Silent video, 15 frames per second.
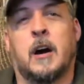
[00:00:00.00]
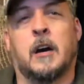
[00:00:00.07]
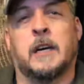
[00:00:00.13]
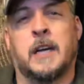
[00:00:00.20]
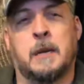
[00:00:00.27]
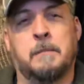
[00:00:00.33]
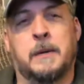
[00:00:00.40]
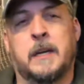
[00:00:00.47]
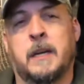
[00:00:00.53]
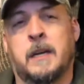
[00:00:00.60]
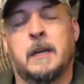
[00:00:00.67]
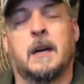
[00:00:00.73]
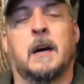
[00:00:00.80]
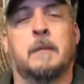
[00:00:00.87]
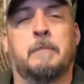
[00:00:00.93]
can be
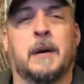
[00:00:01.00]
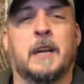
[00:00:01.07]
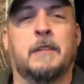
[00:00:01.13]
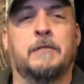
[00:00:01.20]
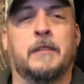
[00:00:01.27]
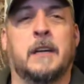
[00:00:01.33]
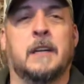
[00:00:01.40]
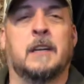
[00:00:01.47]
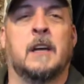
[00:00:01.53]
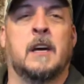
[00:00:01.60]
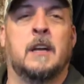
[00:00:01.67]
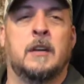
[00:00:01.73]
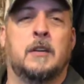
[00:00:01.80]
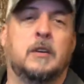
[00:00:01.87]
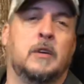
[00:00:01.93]
a benefit
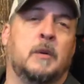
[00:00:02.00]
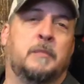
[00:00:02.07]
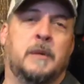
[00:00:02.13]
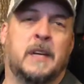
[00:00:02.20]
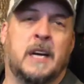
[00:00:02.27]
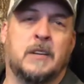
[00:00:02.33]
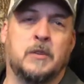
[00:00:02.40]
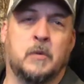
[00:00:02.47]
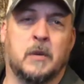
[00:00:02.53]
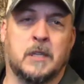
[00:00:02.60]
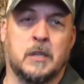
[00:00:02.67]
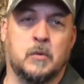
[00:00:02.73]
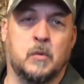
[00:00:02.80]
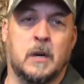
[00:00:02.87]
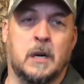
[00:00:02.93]
to protection work
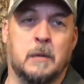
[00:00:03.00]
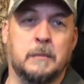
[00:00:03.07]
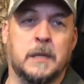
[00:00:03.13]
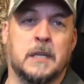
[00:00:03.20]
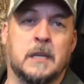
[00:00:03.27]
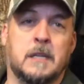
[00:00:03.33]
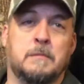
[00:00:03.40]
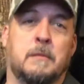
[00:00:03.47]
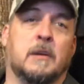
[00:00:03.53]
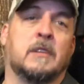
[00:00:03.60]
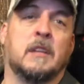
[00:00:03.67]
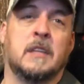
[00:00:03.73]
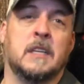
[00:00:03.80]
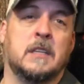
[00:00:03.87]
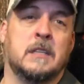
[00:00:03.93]
as well, because both
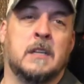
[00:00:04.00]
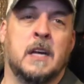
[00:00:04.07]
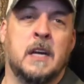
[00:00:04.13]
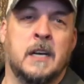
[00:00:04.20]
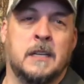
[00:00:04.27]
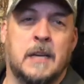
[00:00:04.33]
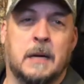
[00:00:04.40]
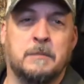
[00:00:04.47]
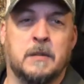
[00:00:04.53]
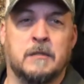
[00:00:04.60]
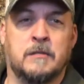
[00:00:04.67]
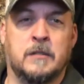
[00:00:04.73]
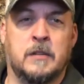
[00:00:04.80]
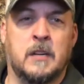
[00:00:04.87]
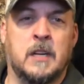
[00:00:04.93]
of these types of
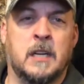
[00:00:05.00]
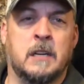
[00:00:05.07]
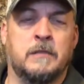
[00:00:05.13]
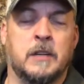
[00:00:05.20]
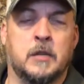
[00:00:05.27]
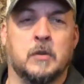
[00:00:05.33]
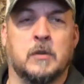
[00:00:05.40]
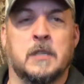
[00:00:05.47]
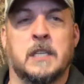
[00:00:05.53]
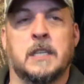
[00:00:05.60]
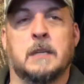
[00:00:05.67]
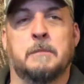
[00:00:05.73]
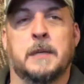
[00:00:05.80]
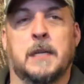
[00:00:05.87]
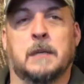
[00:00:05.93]
individuals need
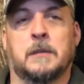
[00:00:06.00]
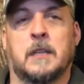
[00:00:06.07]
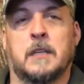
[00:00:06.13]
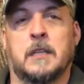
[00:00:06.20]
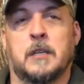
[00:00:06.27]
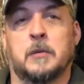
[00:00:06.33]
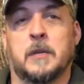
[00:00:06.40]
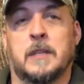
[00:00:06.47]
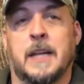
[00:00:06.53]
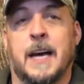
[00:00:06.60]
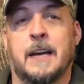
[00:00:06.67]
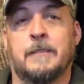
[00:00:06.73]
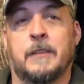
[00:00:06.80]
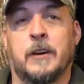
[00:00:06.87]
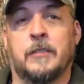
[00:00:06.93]
to be able to deal with
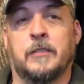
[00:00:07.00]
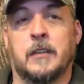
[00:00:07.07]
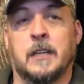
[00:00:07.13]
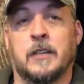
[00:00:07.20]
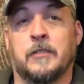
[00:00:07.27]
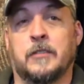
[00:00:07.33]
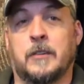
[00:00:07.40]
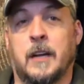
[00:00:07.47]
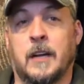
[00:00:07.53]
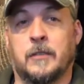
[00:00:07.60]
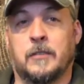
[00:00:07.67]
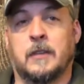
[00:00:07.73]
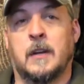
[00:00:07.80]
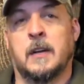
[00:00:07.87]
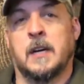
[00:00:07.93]
adversity and
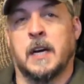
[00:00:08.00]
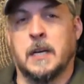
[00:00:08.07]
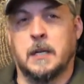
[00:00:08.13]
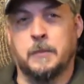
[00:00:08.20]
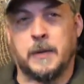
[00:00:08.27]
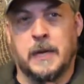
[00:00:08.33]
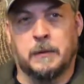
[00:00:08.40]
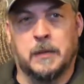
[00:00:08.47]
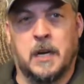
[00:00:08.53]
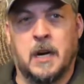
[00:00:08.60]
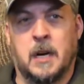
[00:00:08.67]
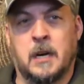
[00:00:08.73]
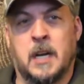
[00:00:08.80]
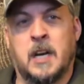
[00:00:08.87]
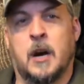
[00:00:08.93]
stress and to be able
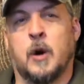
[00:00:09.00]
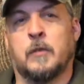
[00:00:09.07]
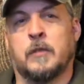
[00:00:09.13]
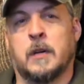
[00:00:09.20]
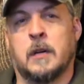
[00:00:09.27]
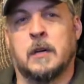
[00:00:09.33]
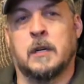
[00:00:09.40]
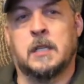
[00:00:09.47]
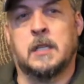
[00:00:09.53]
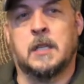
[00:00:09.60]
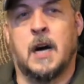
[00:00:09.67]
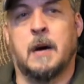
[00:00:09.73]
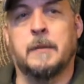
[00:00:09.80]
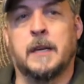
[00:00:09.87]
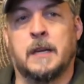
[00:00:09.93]
to
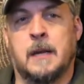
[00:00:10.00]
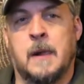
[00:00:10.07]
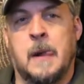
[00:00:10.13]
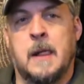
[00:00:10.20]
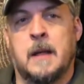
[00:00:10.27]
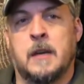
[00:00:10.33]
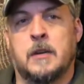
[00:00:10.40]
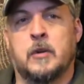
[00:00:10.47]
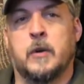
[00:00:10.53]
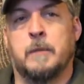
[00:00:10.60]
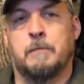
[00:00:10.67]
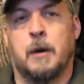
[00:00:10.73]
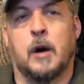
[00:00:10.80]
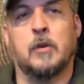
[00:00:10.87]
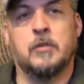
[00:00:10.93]
overcome it, to
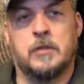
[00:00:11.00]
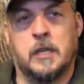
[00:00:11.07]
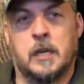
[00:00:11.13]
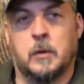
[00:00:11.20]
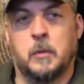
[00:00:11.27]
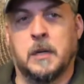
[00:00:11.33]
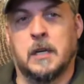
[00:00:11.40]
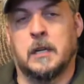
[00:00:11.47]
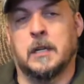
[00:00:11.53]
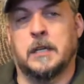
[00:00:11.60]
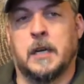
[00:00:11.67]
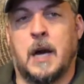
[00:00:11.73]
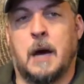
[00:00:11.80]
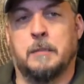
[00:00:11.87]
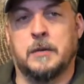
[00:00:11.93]
impose their will on
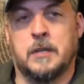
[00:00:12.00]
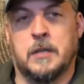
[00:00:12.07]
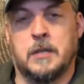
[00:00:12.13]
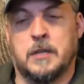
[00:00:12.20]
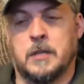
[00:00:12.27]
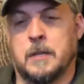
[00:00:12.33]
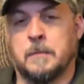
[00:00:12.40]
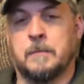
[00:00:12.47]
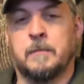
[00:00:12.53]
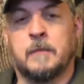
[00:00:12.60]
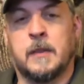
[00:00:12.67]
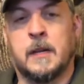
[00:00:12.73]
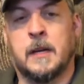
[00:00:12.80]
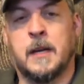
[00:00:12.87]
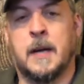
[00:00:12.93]
their opposition.
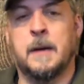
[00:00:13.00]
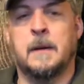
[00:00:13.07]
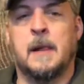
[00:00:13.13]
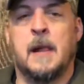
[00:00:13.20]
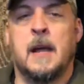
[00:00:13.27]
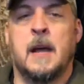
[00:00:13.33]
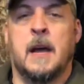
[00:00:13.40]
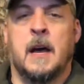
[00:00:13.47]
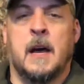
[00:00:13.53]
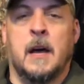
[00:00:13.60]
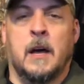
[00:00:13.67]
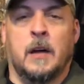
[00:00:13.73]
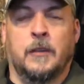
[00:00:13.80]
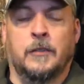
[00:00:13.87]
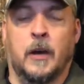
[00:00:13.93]
Okay?
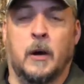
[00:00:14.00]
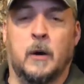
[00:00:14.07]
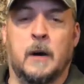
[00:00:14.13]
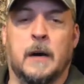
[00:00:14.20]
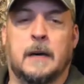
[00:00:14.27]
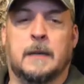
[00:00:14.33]
So,